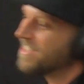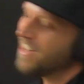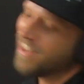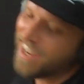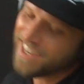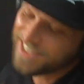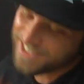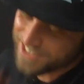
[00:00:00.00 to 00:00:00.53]
it's
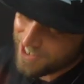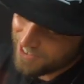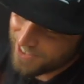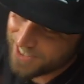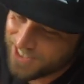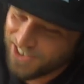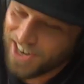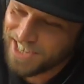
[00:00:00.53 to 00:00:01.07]
not like it's
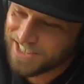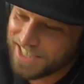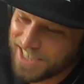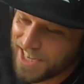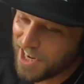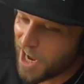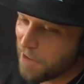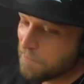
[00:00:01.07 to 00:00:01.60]
going
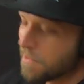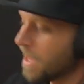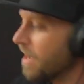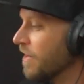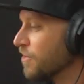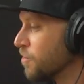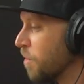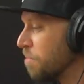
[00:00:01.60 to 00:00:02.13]
crazy. And um,
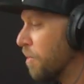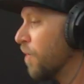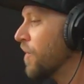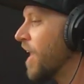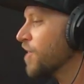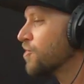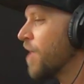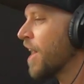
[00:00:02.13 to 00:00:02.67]
so we
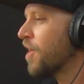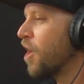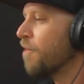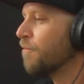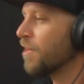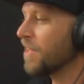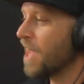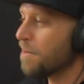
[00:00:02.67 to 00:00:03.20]
pulled that track
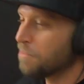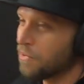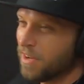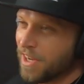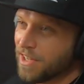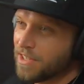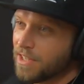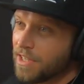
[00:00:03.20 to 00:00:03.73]
off at that
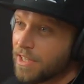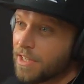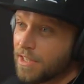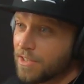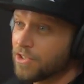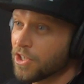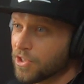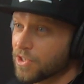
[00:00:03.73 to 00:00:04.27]
point
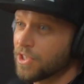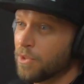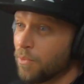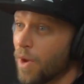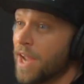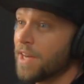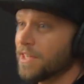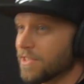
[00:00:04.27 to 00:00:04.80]
just to
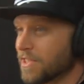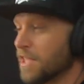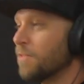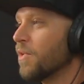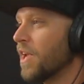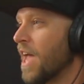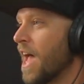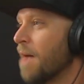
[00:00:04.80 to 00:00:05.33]
wait and
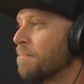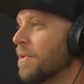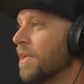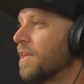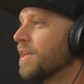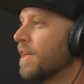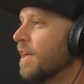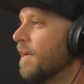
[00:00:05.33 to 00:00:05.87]
see what
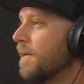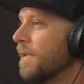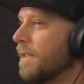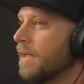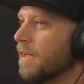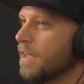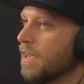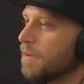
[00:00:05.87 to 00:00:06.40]
happened. Gutted,
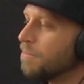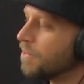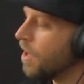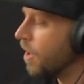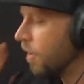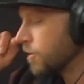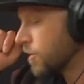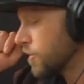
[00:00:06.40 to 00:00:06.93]
man. Gutted.
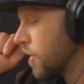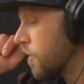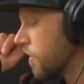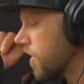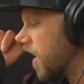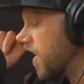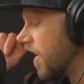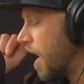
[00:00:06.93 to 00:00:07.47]
Bro, so
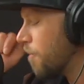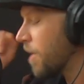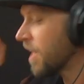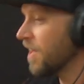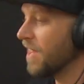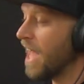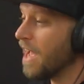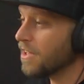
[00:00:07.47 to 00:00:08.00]
gutted. I
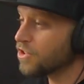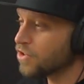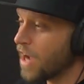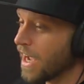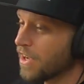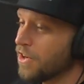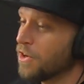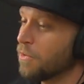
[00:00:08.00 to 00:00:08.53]
reckon that
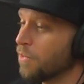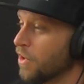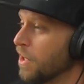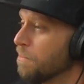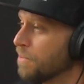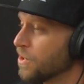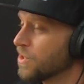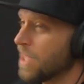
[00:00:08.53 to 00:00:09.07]
track could have
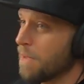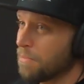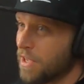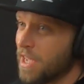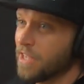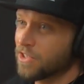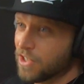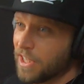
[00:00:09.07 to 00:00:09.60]
really pushed that
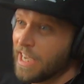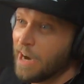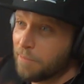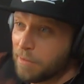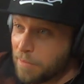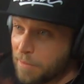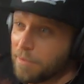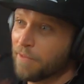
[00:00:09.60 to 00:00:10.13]
PHD
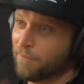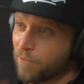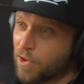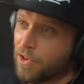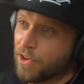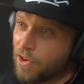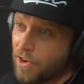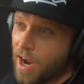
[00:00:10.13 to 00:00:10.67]
album a bit
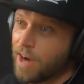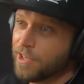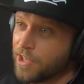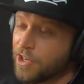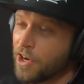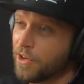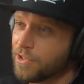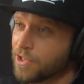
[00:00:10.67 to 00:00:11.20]
further out,
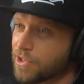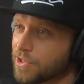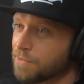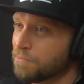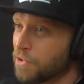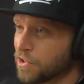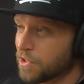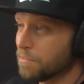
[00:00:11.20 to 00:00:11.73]
you know,
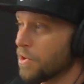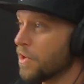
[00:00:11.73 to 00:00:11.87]
just push the